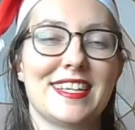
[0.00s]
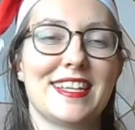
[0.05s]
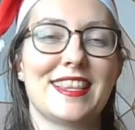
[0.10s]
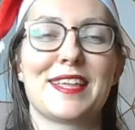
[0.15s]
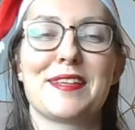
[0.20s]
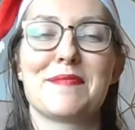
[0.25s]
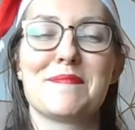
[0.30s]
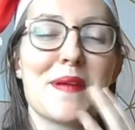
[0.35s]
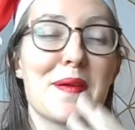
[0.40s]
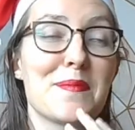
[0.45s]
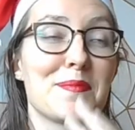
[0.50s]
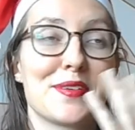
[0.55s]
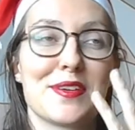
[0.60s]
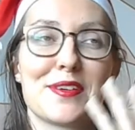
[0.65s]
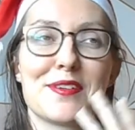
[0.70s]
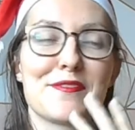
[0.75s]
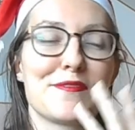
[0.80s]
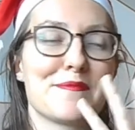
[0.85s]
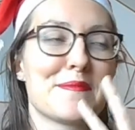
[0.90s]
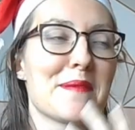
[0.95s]
the
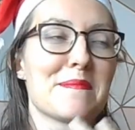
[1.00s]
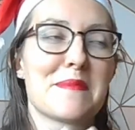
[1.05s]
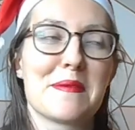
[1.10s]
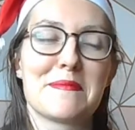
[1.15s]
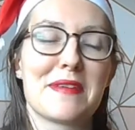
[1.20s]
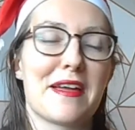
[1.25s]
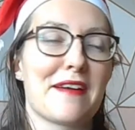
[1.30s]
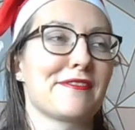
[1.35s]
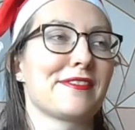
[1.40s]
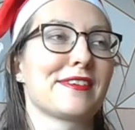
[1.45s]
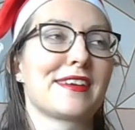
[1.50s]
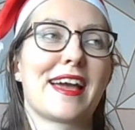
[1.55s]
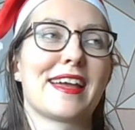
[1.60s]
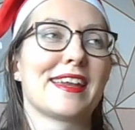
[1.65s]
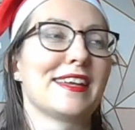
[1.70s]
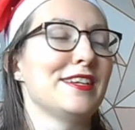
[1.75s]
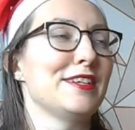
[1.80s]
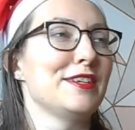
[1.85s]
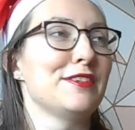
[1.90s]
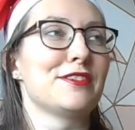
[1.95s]
memory of my mum laughing at
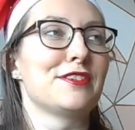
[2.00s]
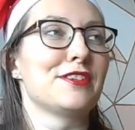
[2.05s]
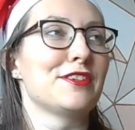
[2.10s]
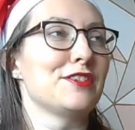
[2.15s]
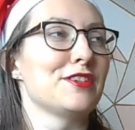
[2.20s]
it used to